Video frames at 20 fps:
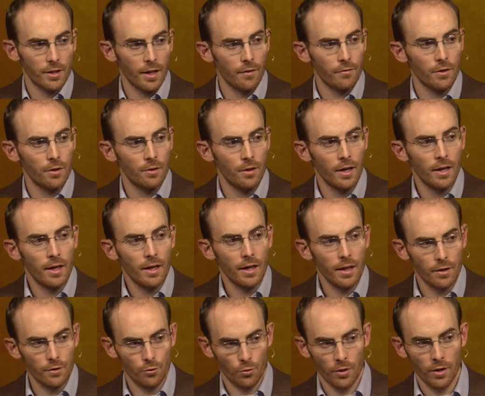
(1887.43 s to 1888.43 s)
Nephew
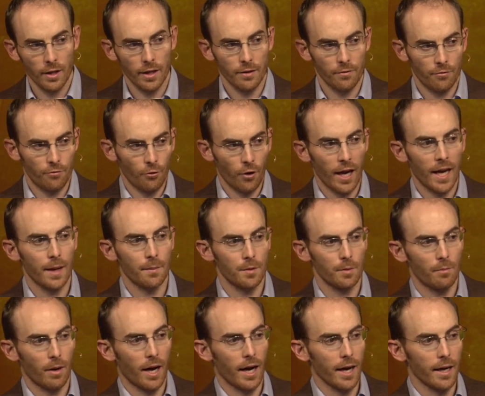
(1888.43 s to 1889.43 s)
is really
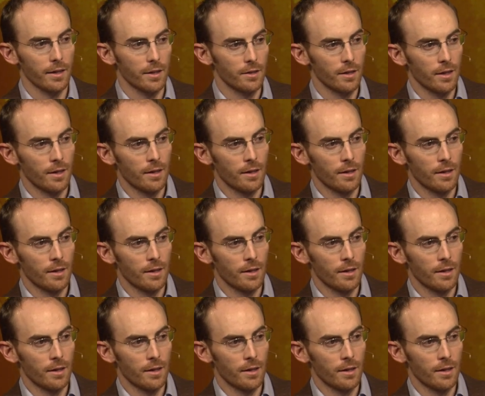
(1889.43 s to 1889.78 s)
framed by